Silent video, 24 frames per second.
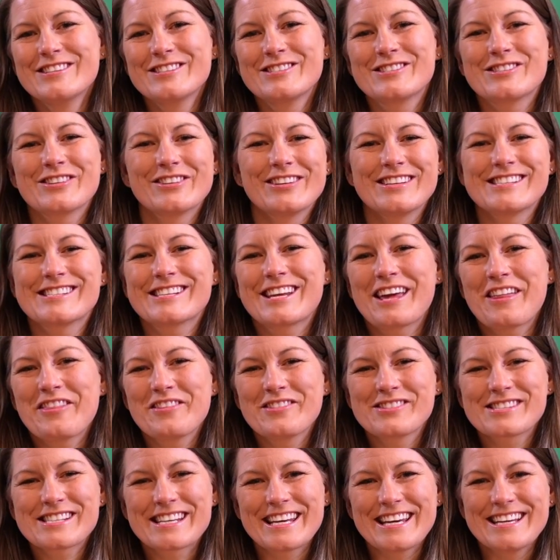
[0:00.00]
So let's get
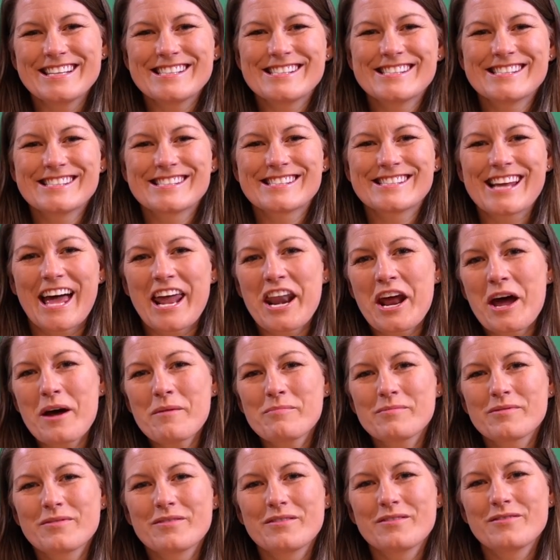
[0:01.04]
those kids set
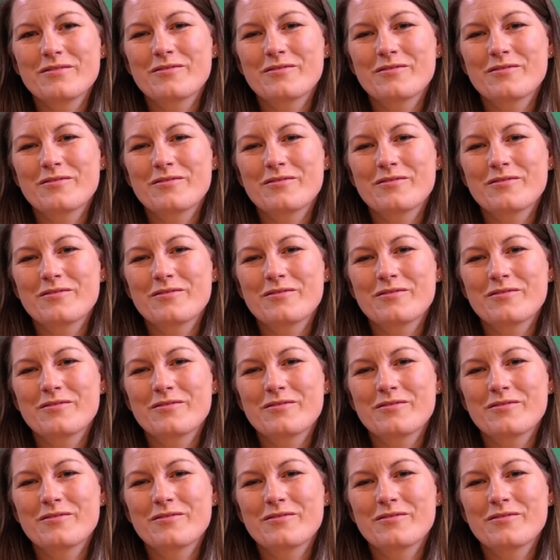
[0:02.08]
up